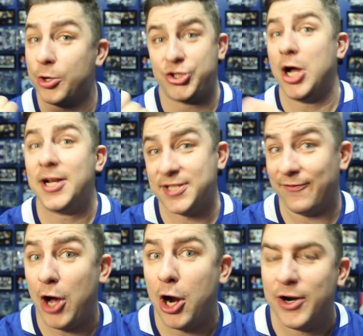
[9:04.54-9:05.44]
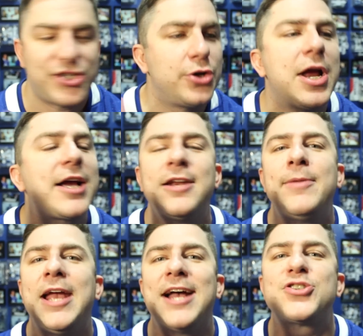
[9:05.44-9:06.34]
or John Tavares. You're not going to
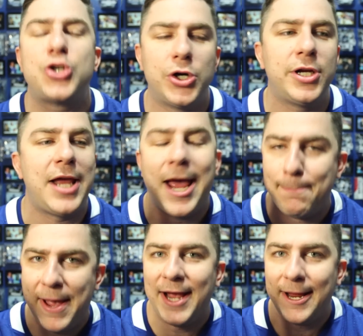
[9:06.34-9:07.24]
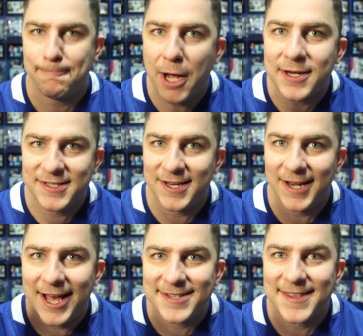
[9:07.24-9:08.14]
be as good at banging pucks
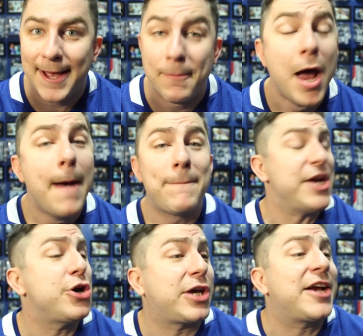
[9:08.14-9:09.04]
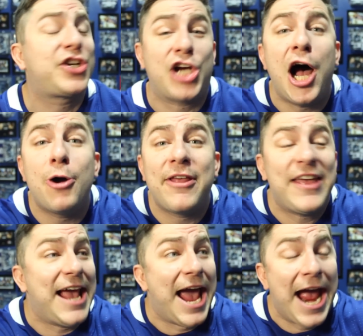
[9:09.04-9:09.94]
in as them, but you can go to
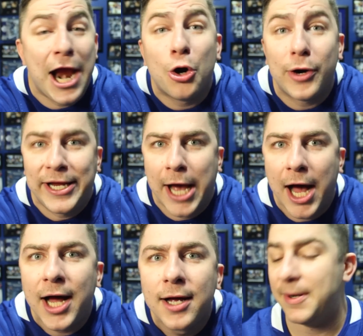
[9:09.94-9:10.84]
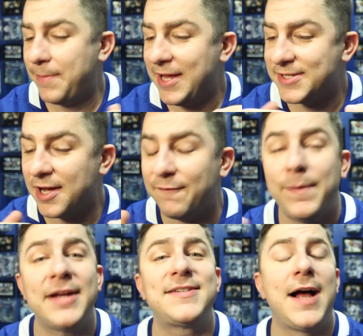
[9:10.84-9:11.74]
the but it pays off
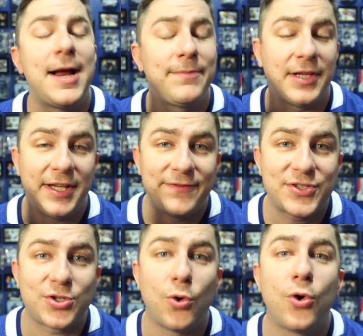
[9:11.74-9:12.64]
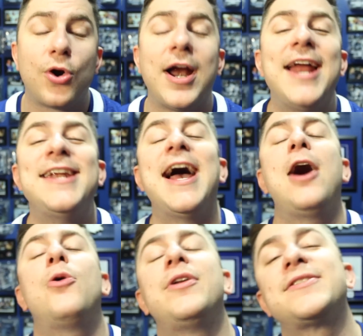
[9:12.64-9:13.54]
big time to leave score, and
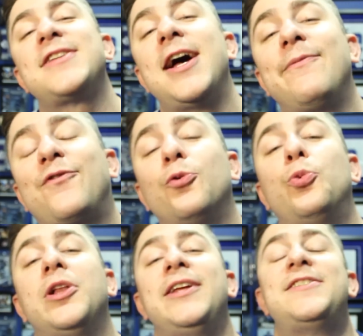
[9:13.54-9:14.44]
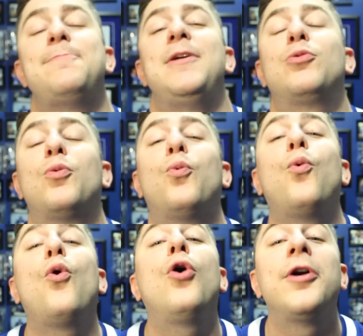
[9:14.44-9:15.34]
now it is time for Willie to be
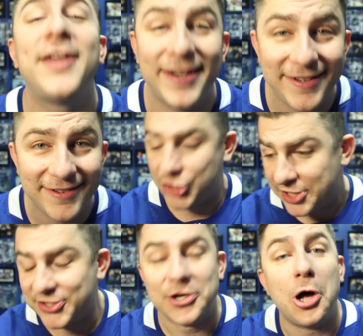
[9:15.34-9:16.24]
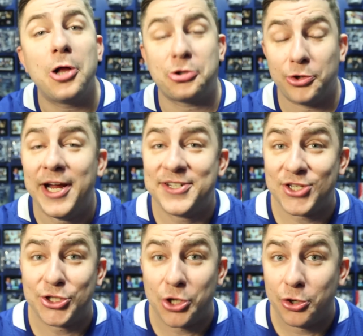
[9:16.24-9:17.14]
rewarded. Justin Holl creates
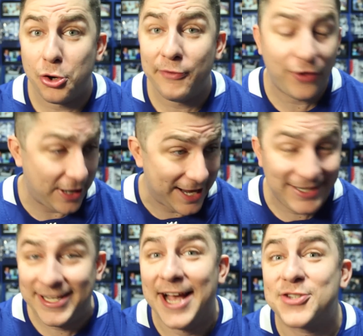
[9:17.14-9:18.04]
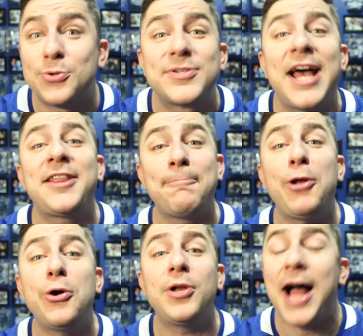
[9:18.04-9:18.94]
the turnover, and guess who's at the
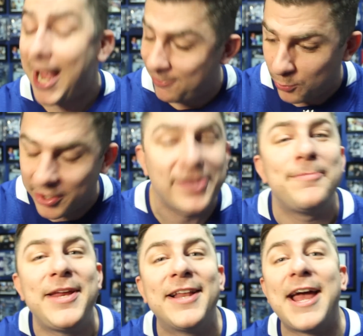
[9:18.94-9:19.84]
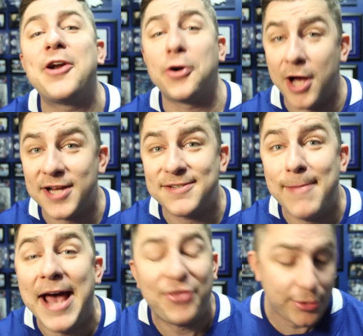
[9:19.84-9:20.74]
blue line? William Nylander and Auston
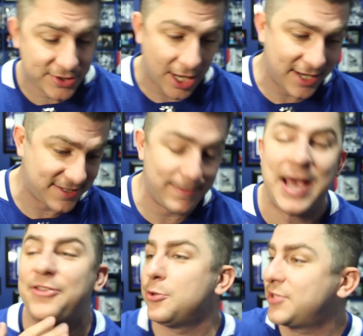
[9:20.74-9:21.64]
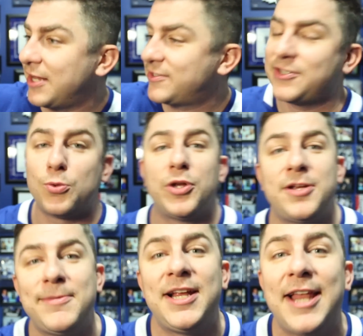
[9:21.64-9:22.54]
Matthews. Auston Matthews gives it to
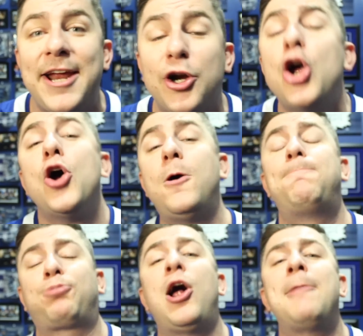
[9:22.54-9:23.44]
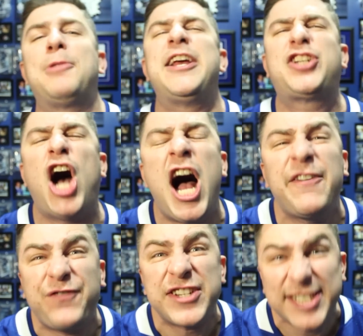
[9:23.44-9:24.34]
William Nylander, who promptly
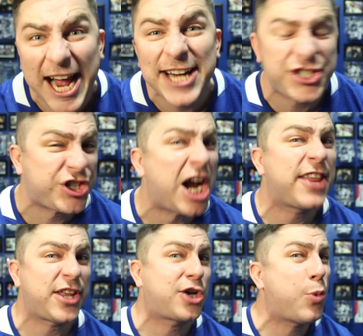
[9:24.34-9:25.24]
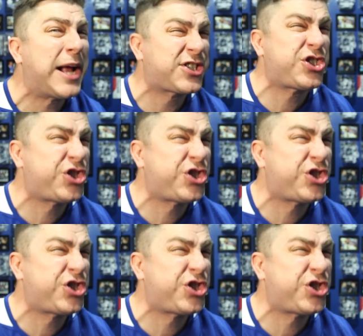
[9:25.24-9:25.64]
confiscates Jonathan Quick's